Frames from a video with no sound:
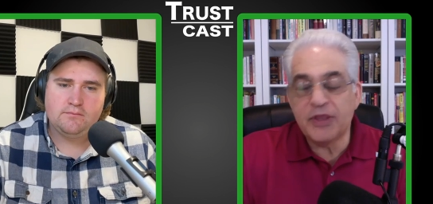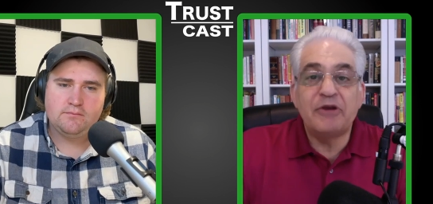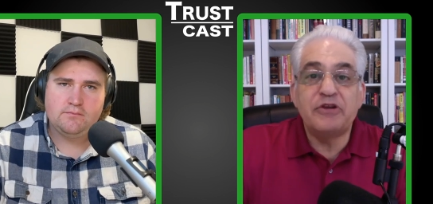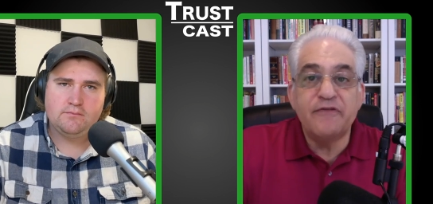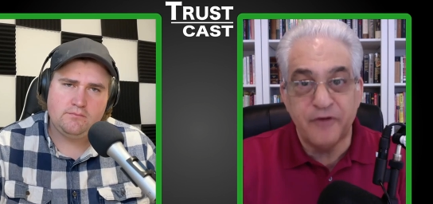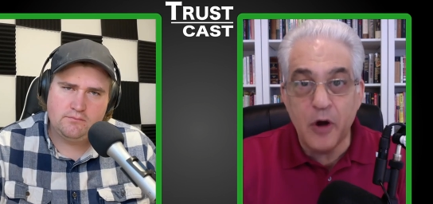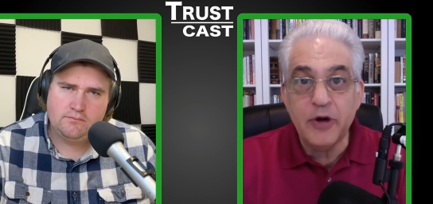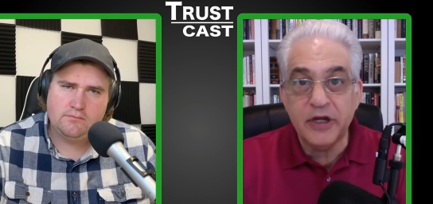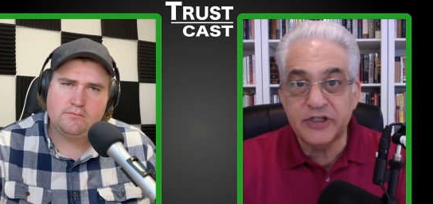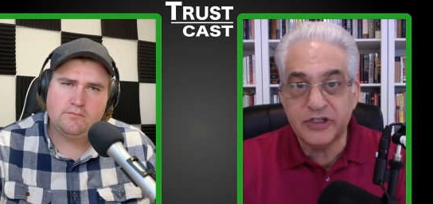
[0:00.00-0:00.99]
Speaker 1: Now, you
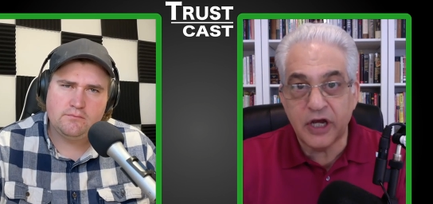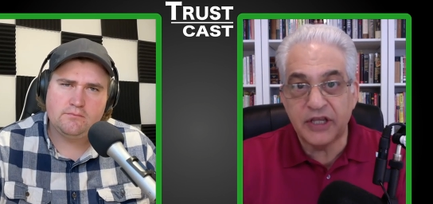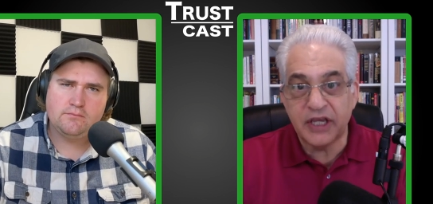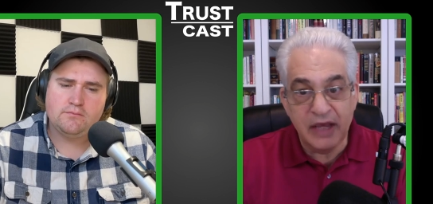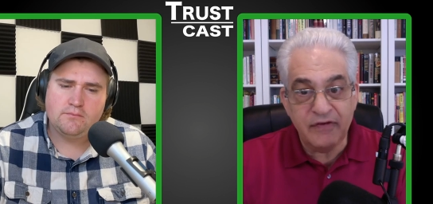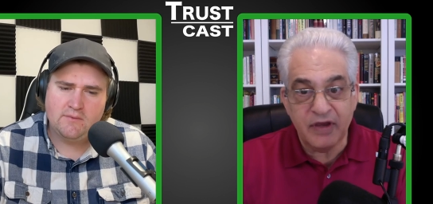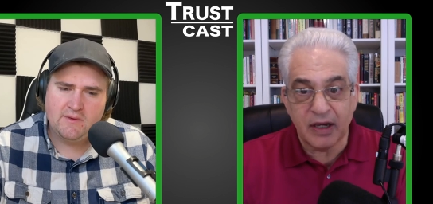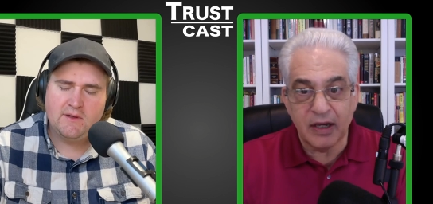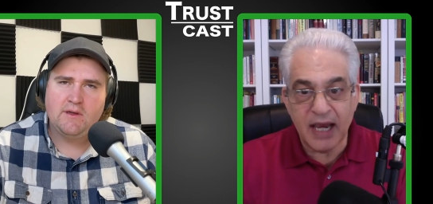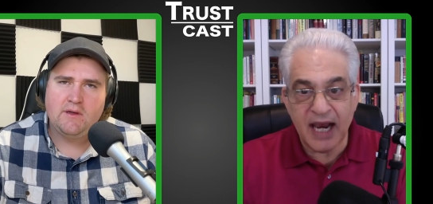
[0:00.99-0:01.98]
focus on the giving.
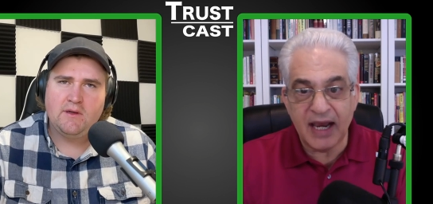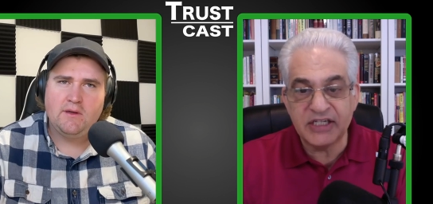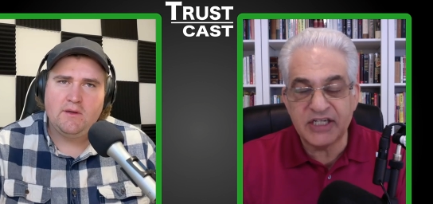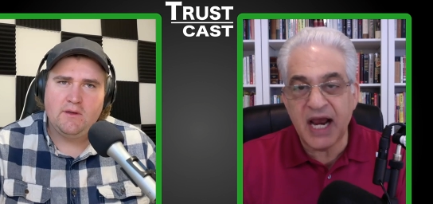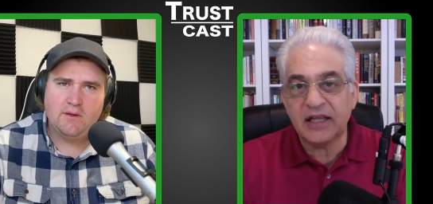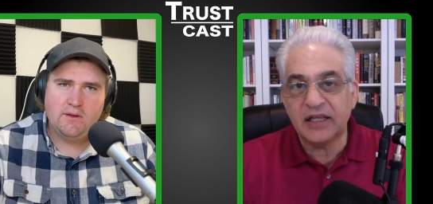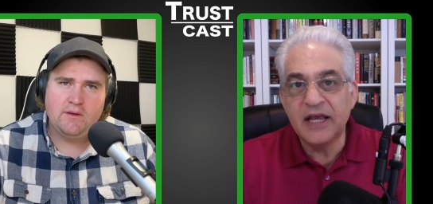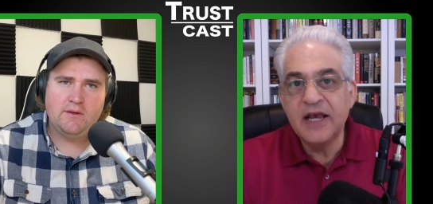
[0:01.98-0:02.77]
Exactly.